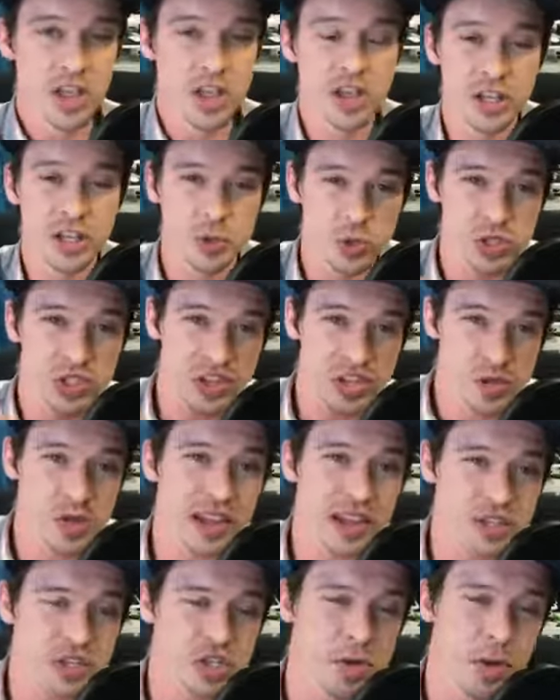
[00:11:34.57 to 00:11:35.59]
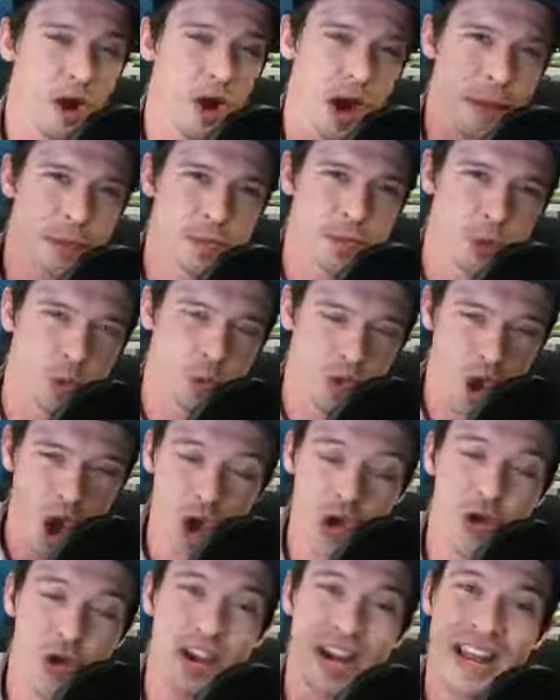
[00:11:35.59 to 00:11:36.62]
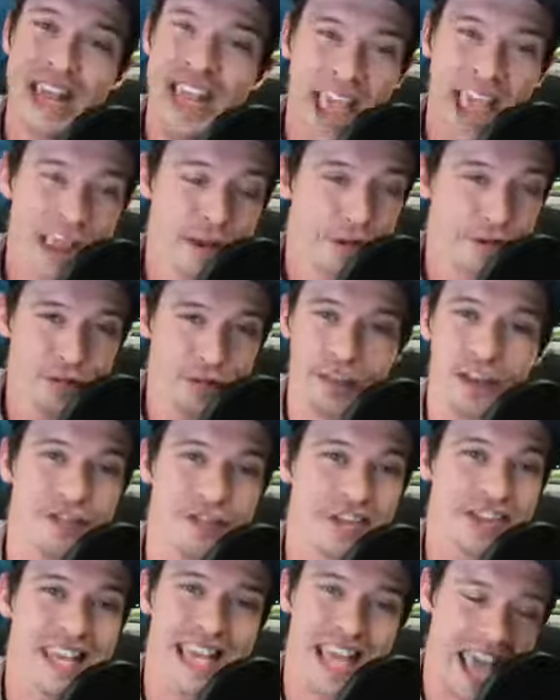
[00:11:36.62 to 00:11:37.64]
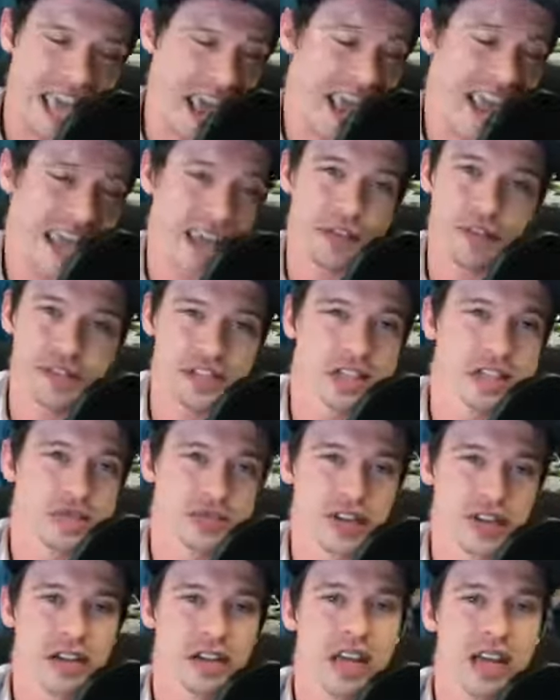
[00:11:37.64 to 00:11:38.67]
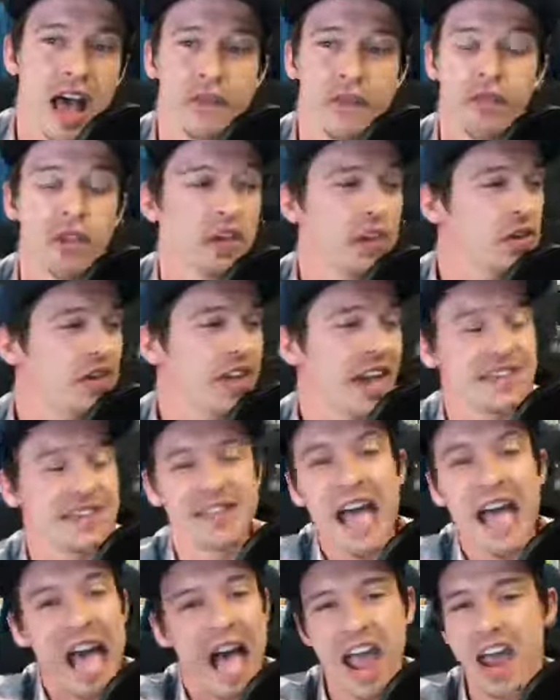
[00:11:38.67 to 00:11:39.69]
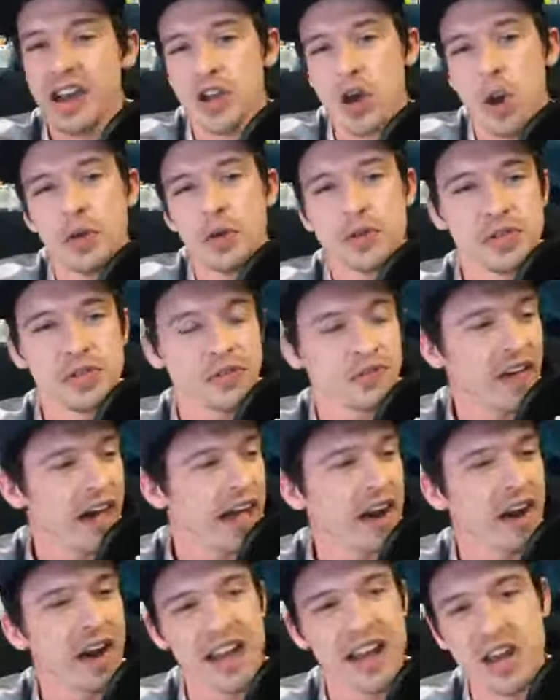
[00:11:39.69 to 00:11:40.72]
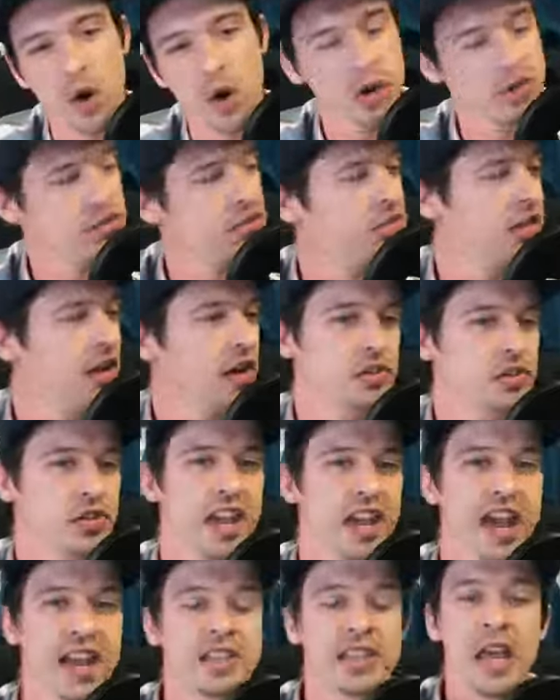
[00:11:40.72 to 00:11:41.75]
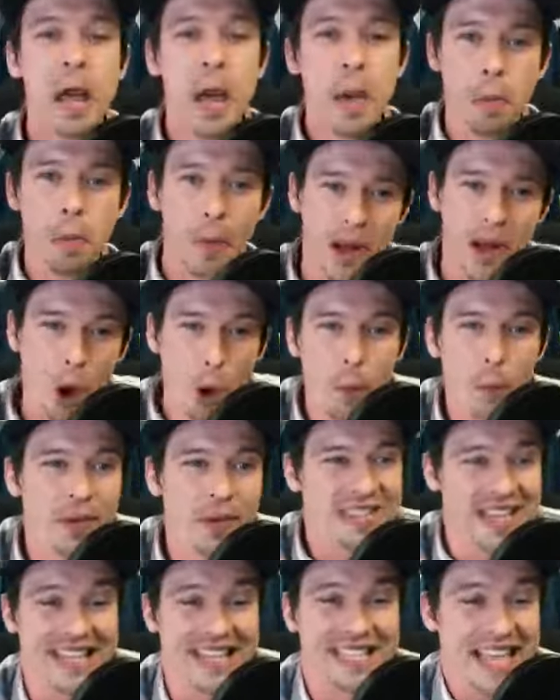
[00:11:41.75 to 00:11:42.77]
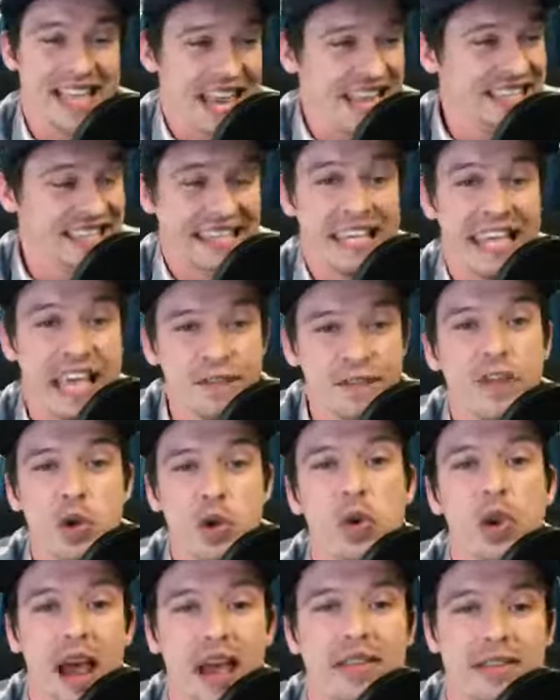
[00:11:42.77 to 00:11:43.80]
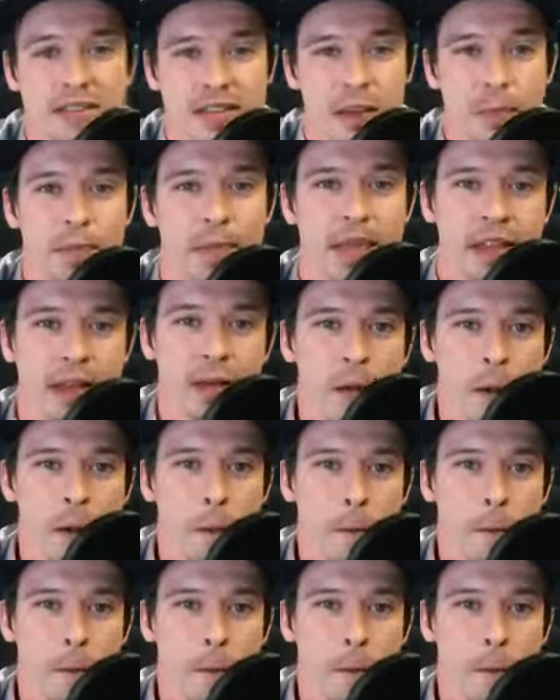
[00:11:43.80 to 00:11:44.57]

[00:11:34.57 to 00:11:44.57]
You guys, we'll see you guys tomorrow, episode 158 of Six Figure Live. Look, you guys, I know this is fire. I know I was just yelling at you guys, but my hope is that it's giving you guys something,